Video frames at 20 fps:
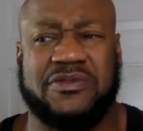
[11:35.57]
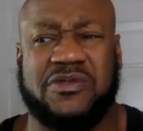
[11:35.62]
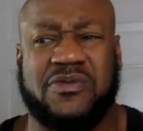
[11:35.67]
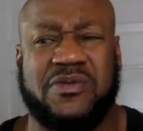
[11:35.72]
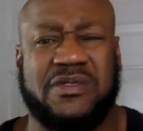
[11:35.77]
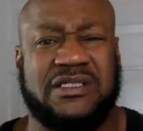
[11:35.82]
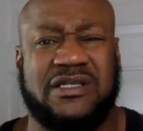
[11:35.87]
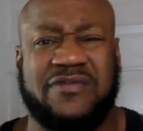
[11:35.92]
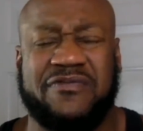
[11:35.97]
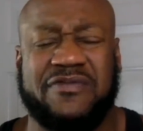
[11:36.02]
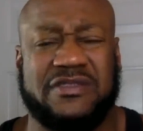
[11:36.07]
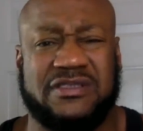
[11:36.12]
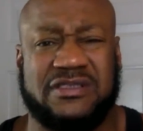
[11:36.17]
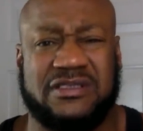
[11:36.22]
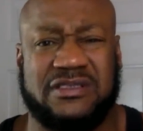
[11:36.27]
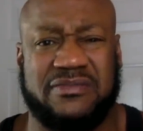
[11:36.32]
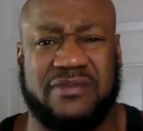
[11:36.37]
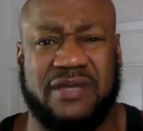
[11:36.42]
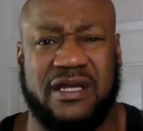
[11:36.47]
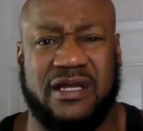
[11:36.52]
So what difference
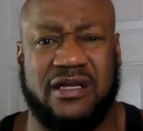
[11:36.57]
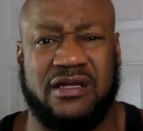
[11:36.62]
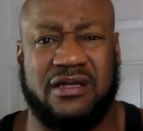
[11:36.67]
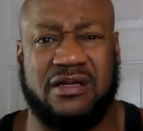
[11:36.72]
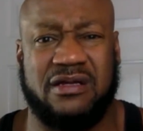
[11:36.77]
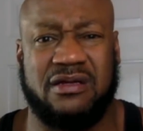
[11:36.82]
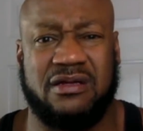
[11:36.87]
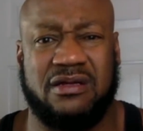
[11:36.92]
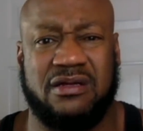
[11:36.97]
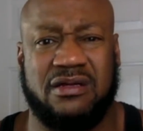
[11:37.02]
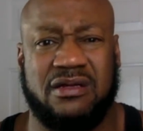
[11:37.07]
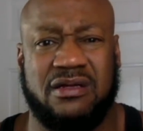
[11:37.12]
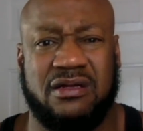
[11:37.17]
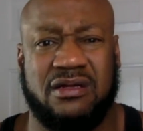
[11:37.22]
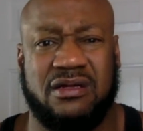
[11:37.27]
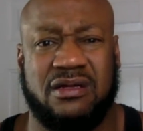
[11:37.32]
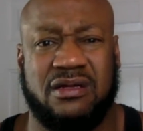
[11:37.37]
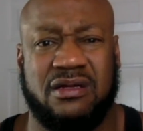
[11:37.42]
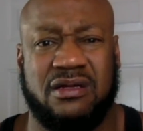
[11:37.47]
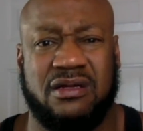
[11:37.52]
does it make?
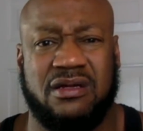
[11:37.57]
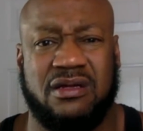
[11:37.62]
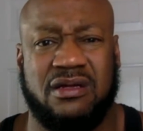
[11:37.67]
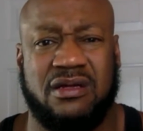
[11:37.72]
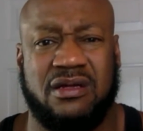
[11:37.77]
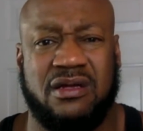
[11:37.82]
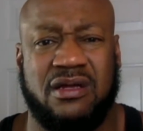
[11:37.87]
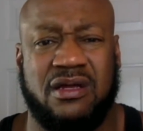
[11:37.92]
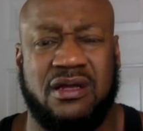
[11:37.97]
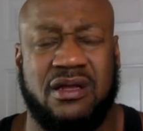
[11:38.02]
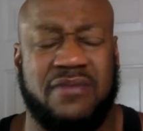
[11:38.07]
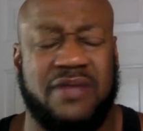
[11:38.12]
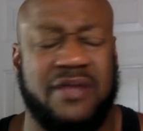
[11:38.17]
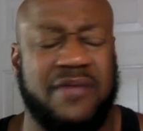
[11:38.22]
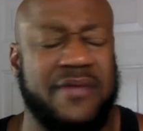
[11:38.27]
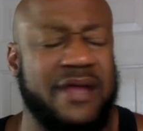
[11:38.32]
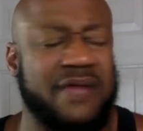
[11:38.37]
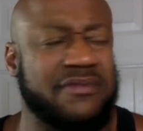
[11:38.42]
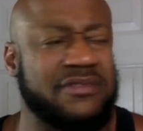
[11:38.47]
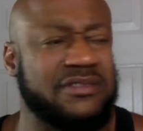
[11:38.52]

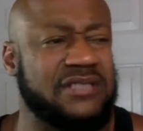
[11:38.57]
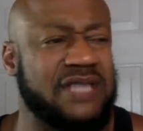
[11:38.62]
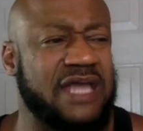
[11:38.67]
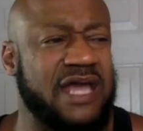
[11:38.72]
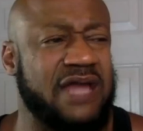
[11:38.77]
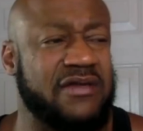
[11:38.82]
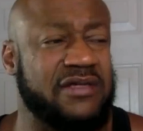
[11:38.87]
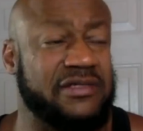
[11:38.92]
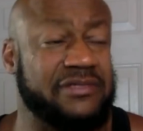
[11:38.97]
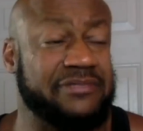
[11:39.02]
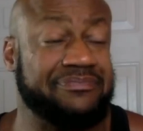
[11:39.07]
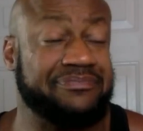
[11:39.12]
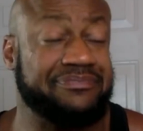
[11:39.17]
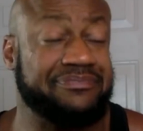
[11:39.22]
Maybe I'm just, I don't know.